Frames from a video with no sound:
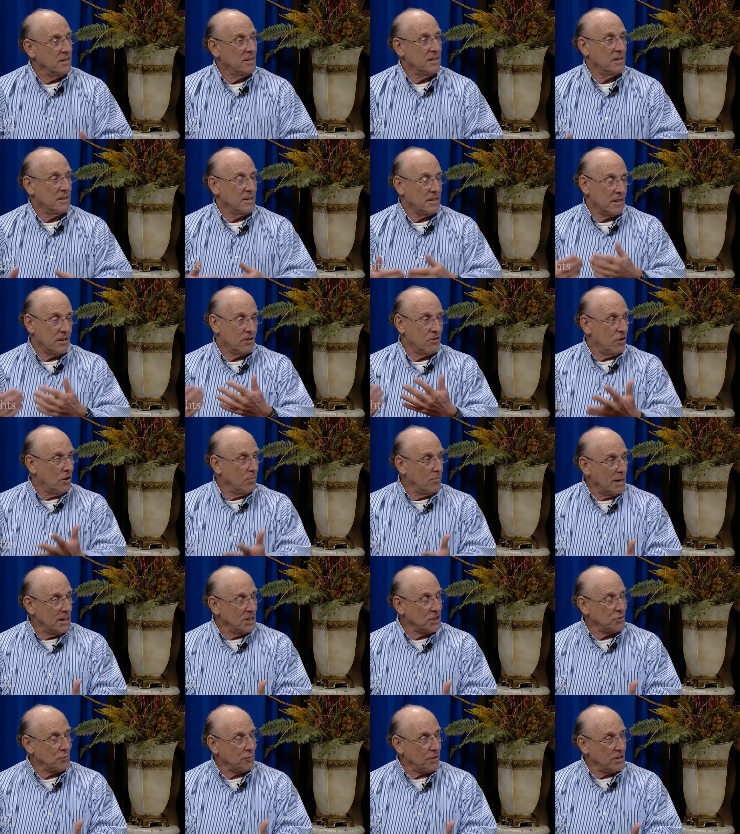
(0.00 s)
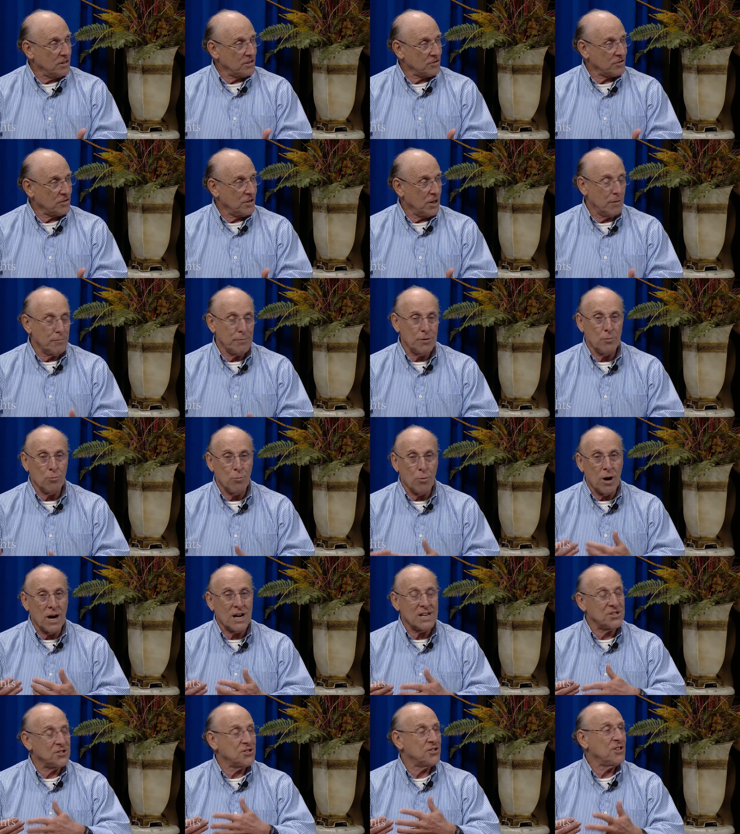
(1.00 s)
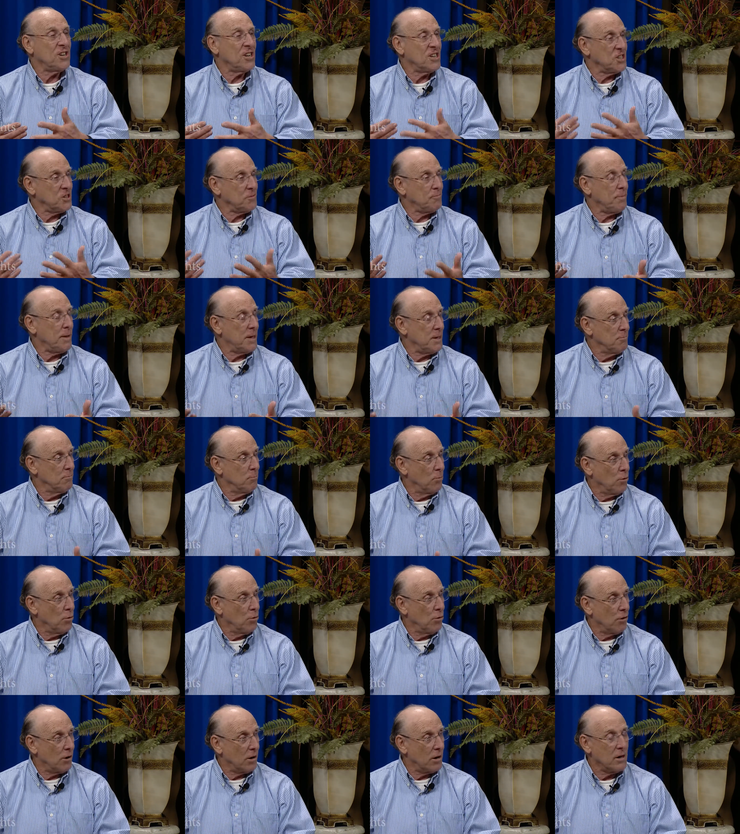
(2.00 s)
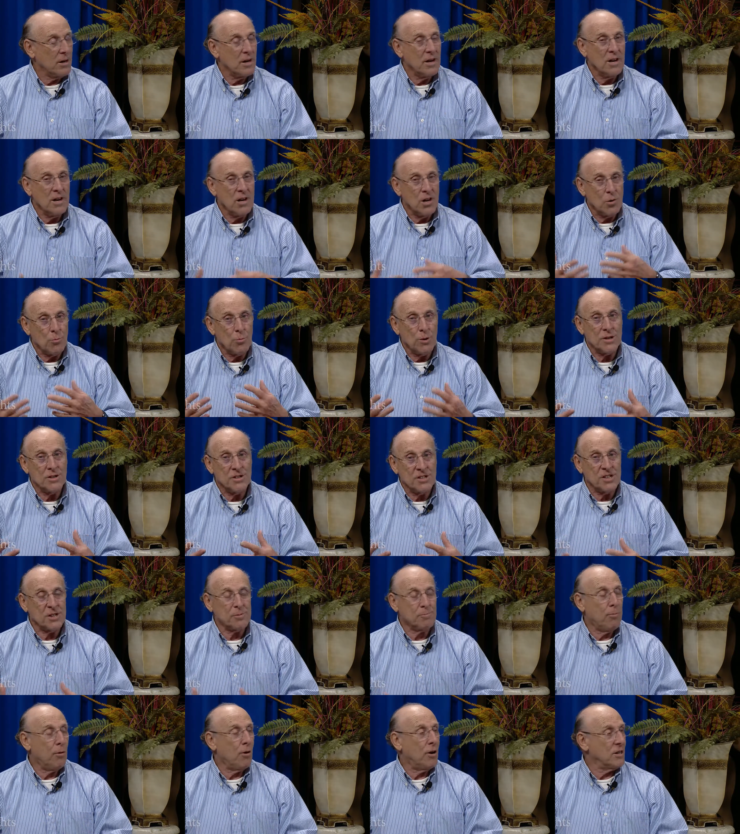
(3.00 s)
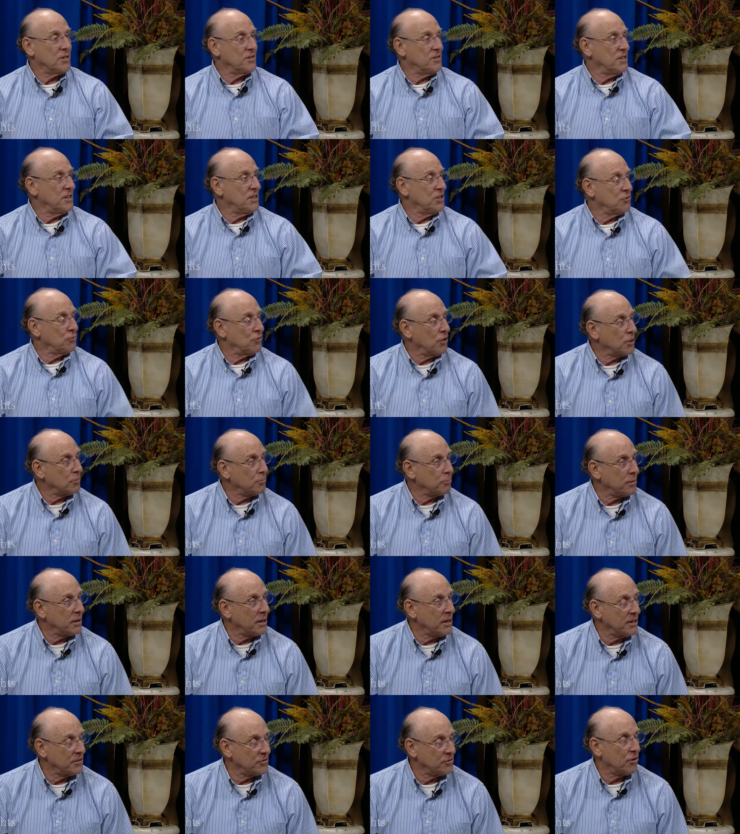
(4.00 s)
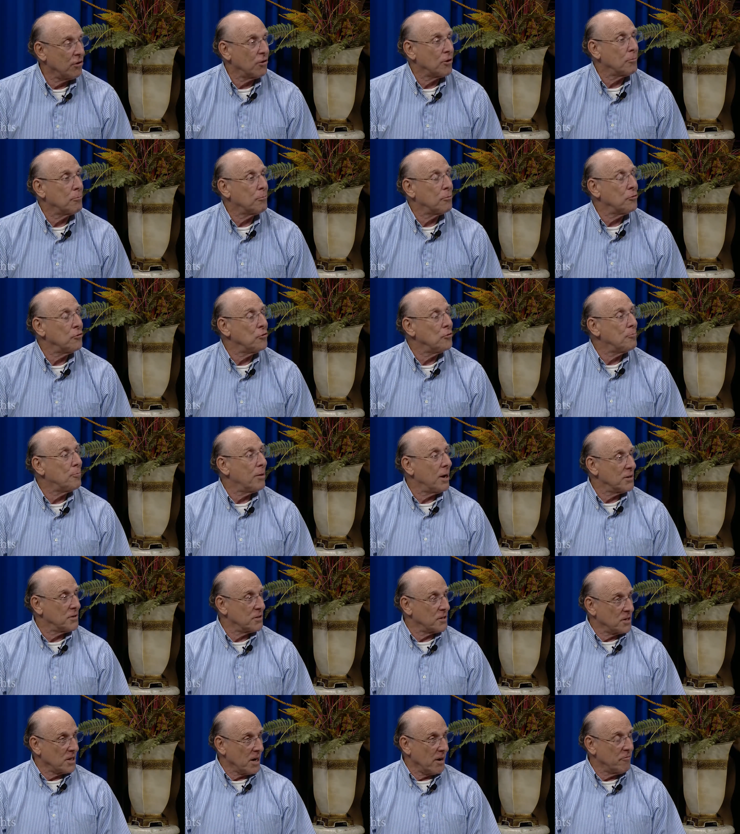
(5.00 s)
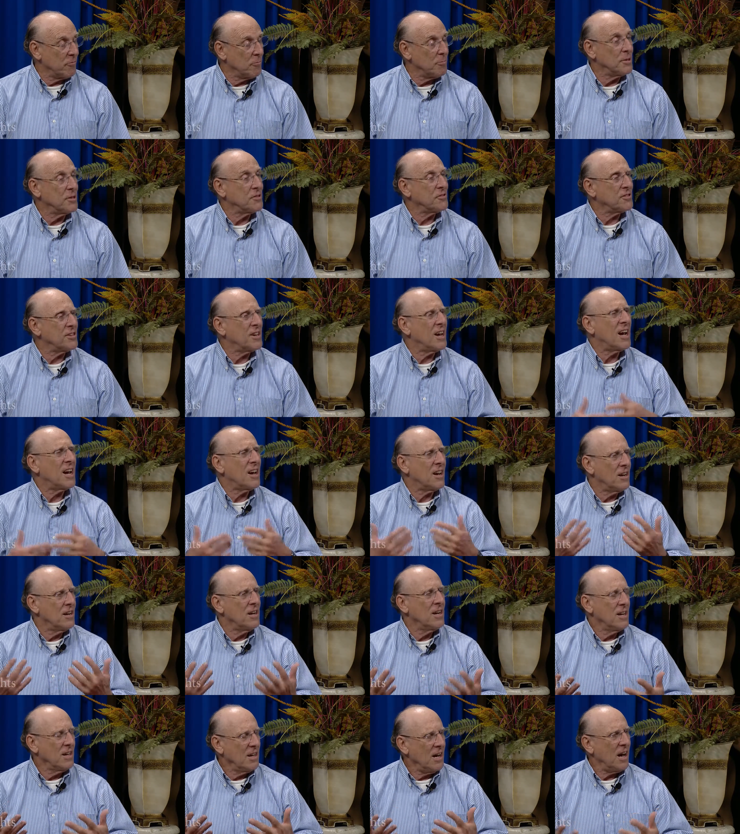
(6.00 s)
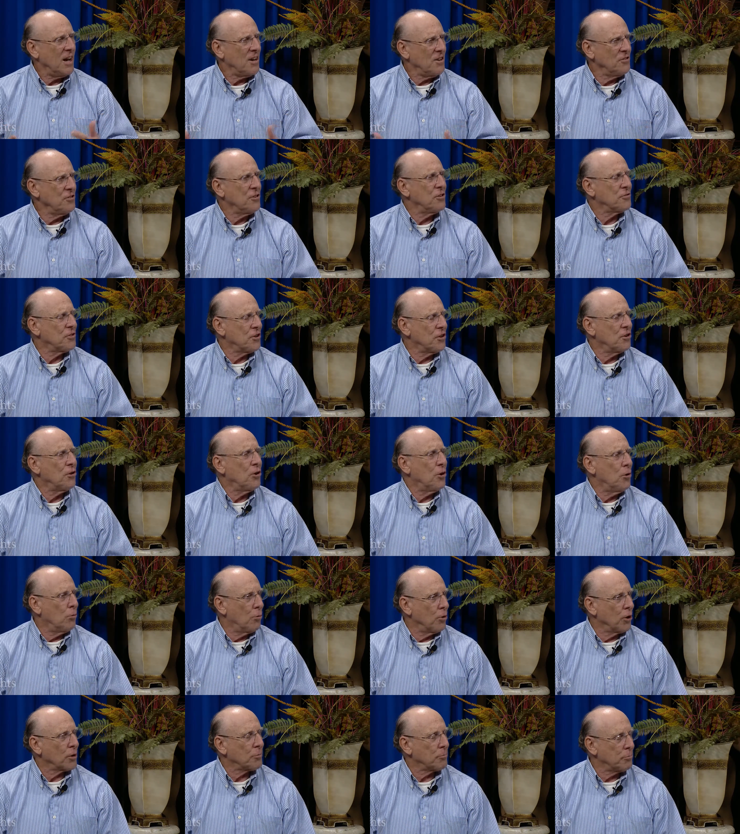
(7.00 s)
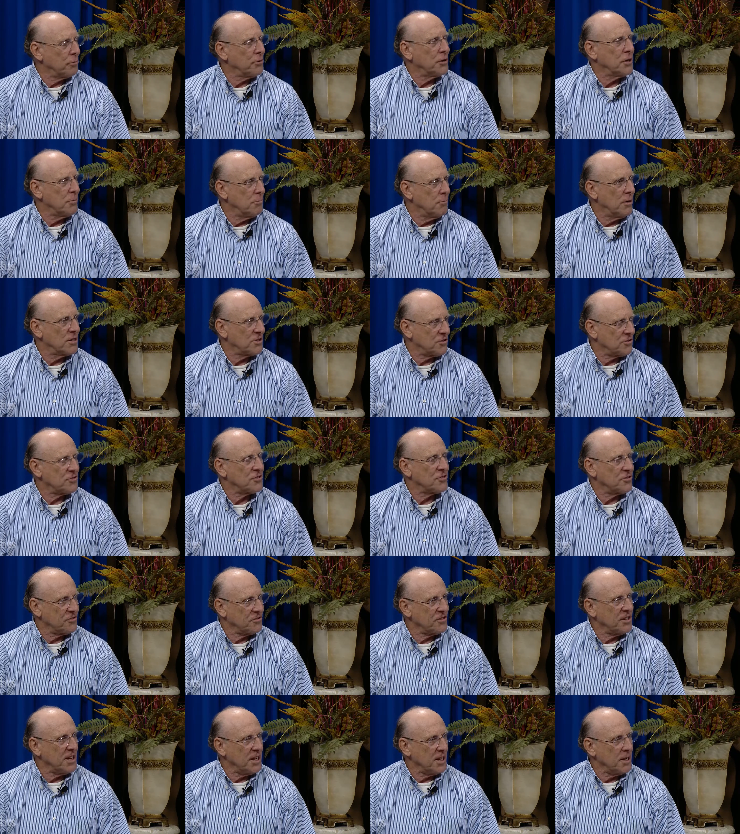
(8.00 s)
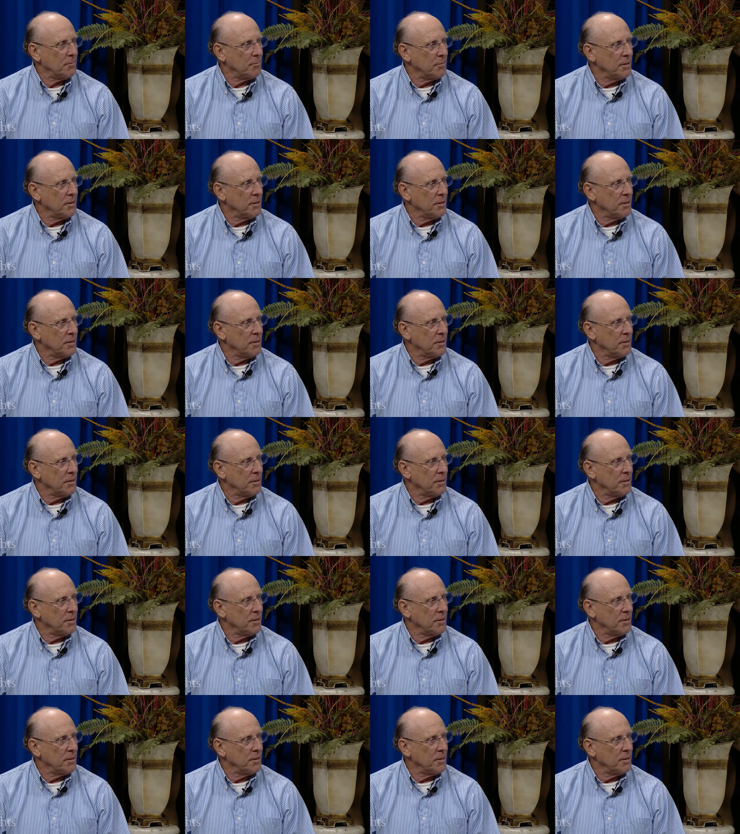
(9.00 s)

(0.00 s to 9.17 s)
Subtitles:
get all my drugs covered. Why should I spend more when these Part D drug plans are approved by the government? So I know they all work pretty much the same.